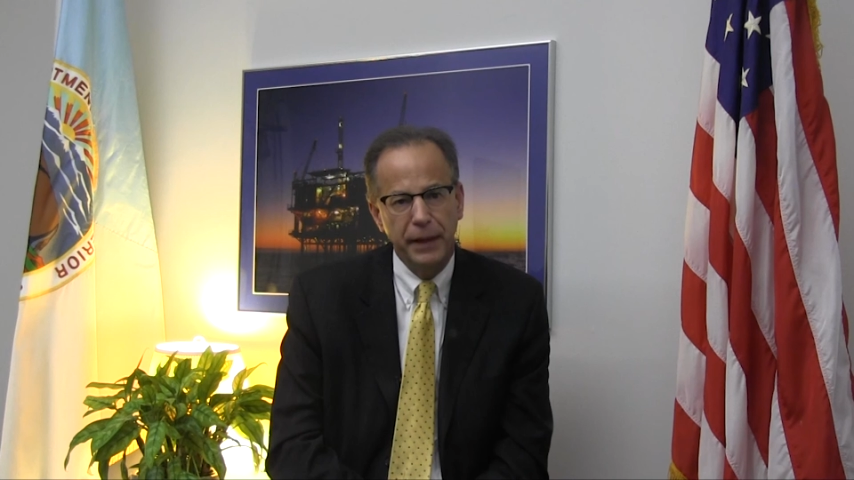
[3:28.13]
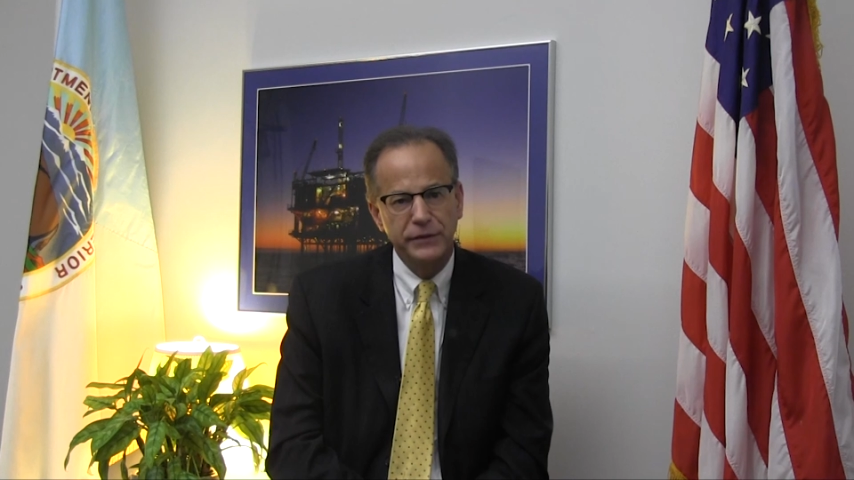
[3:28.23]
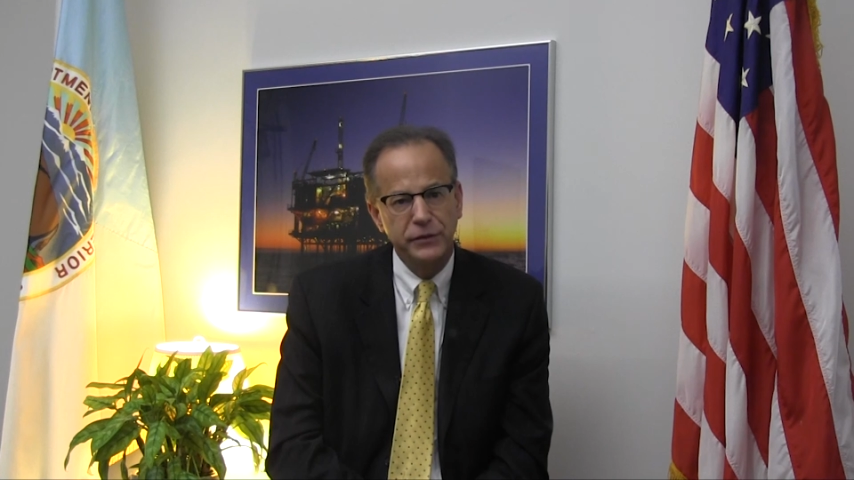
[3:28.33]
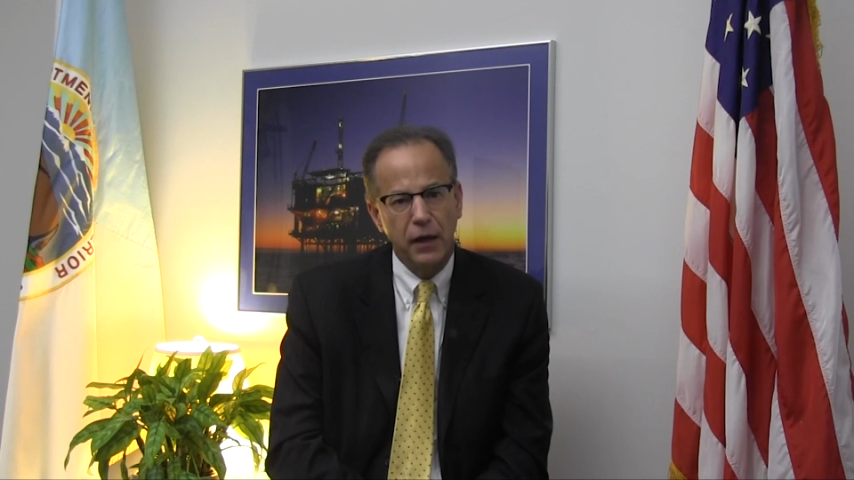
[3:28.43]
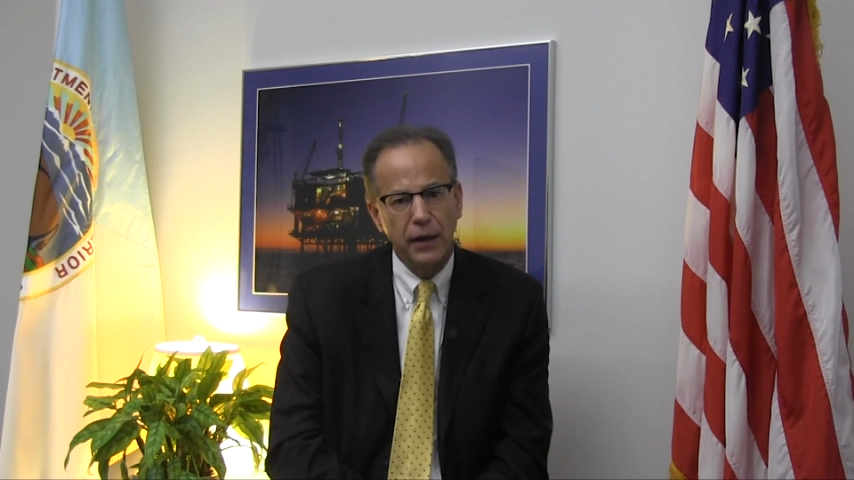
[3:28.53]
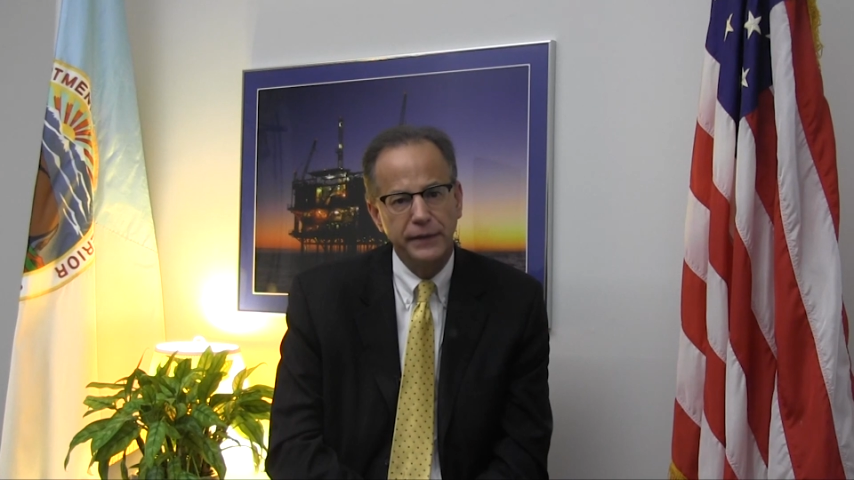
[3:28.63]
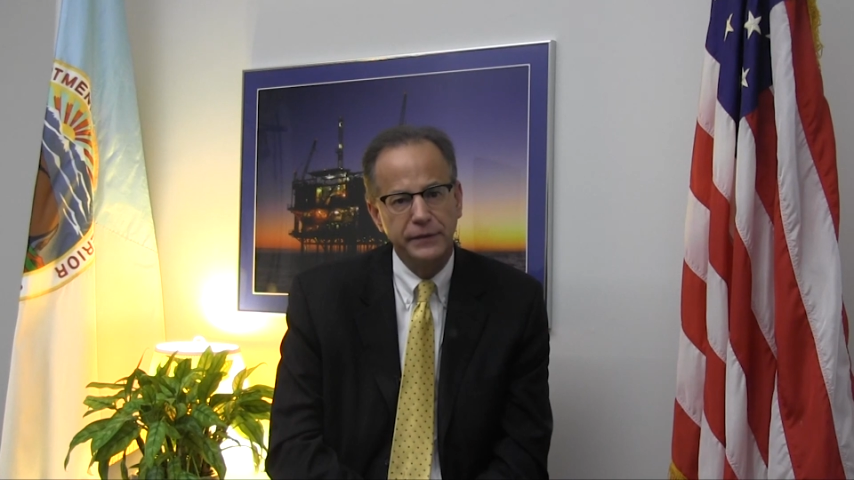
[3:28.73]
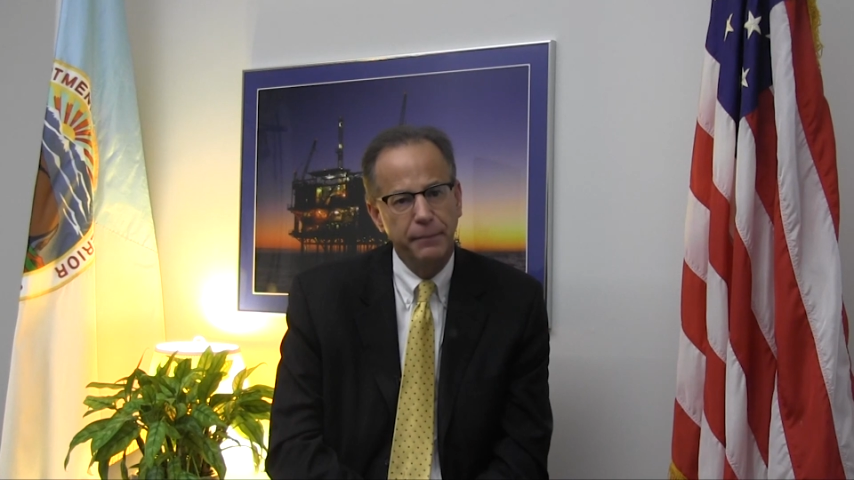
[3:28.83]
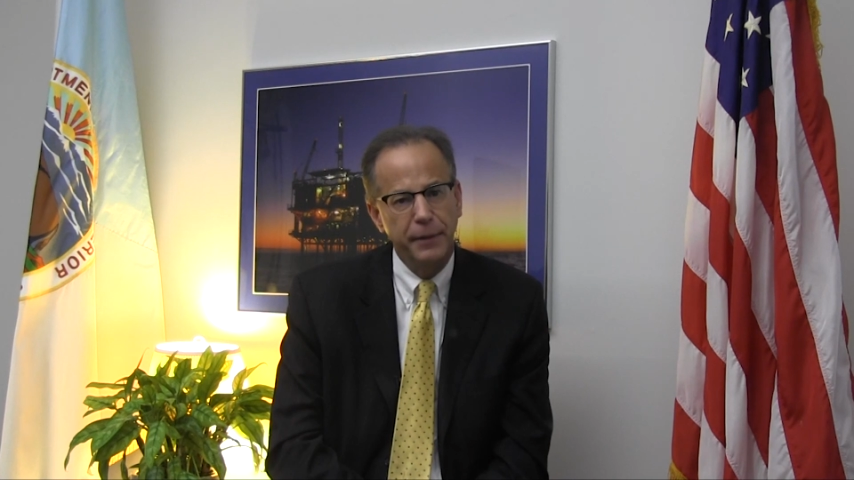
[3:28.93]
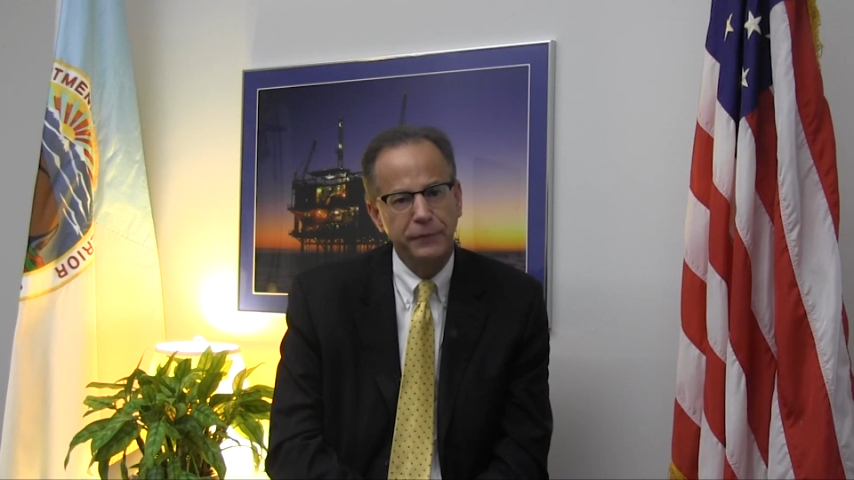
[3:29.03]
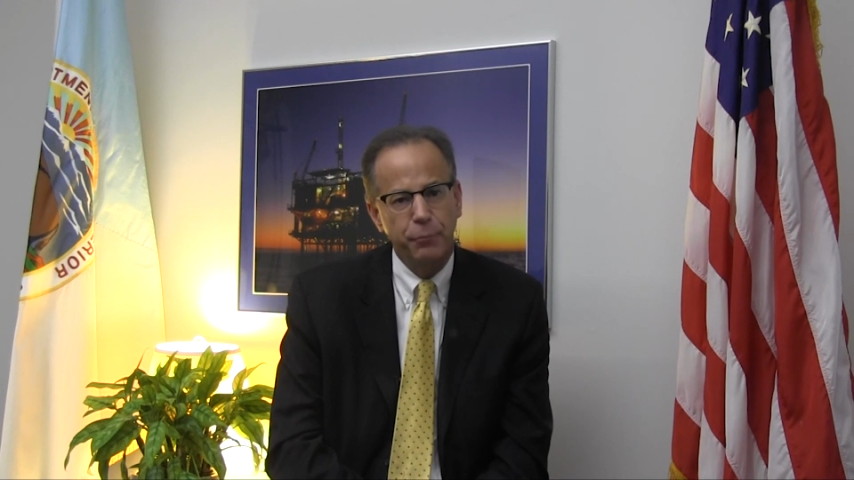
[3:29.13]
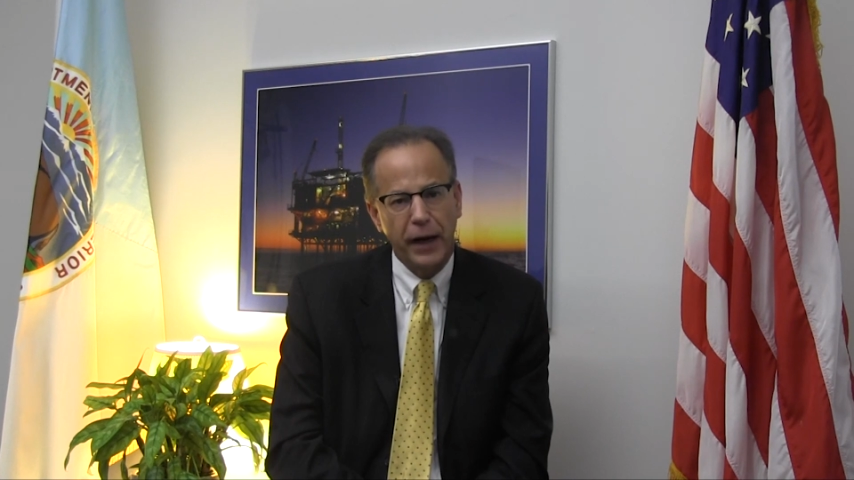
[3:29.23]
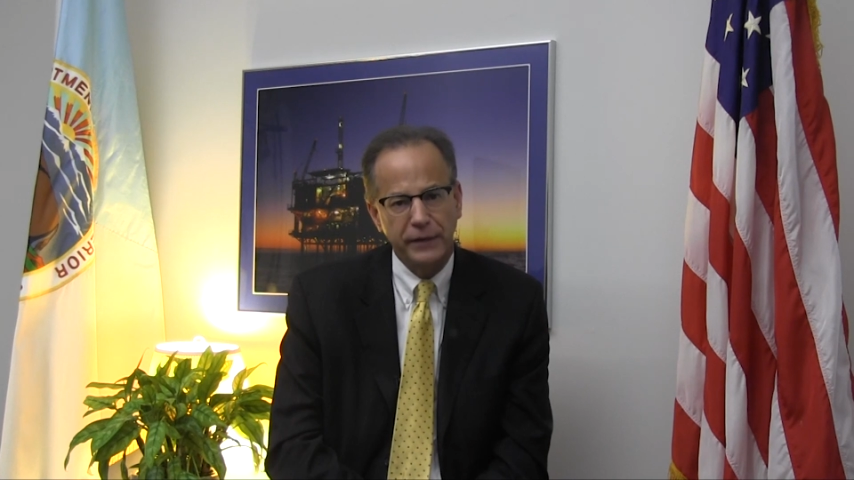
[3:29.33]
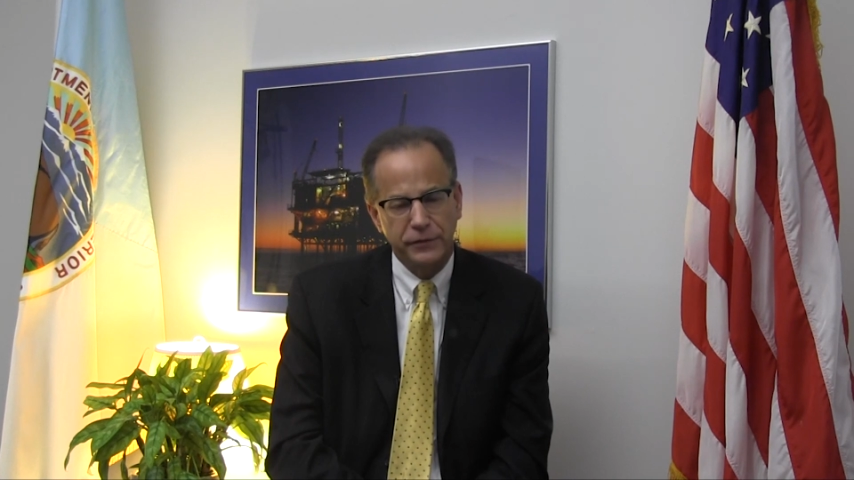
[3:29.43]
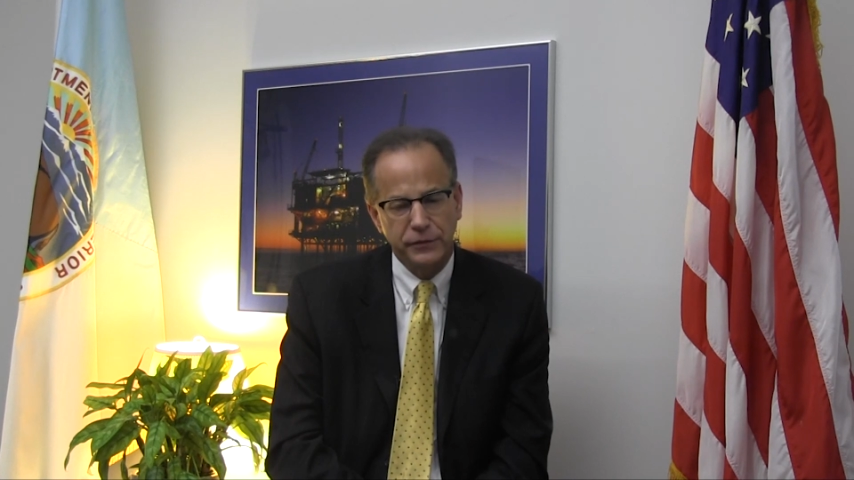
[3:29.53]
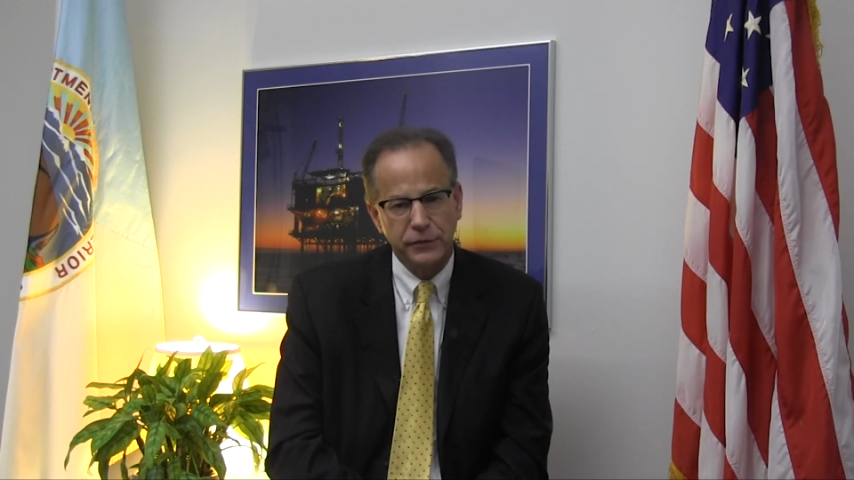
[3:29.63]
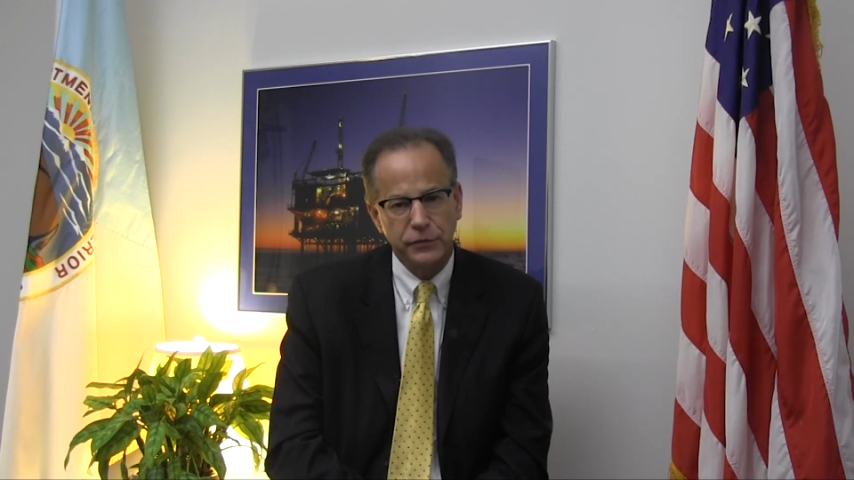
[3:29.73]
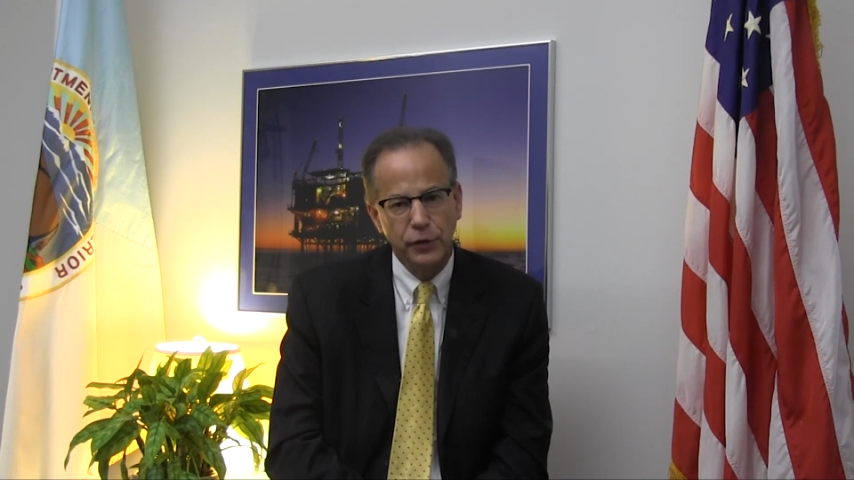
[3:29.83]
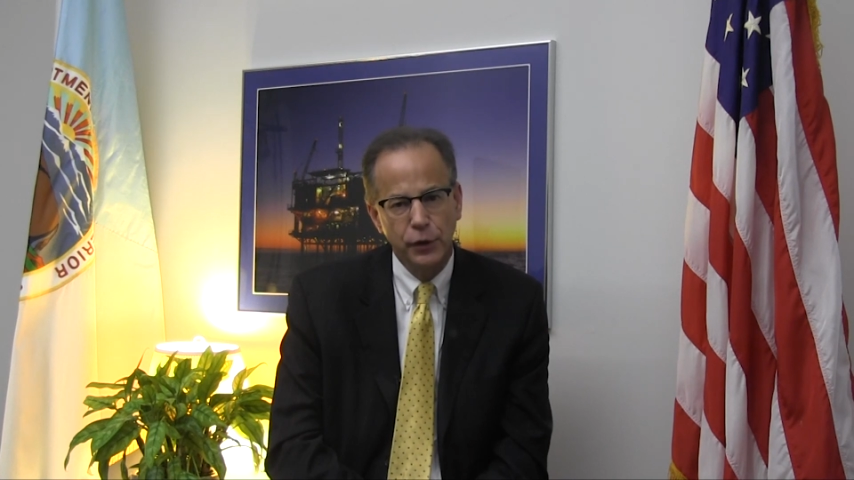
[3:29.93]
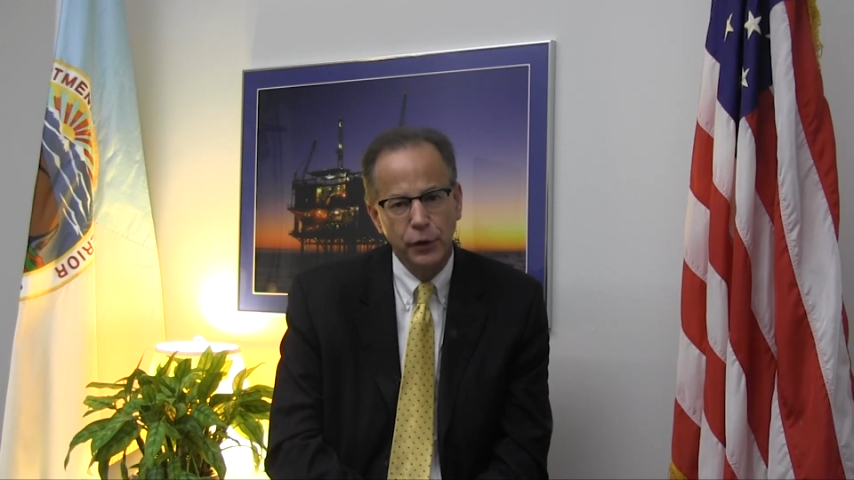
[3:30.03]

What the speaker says: best science, and best practices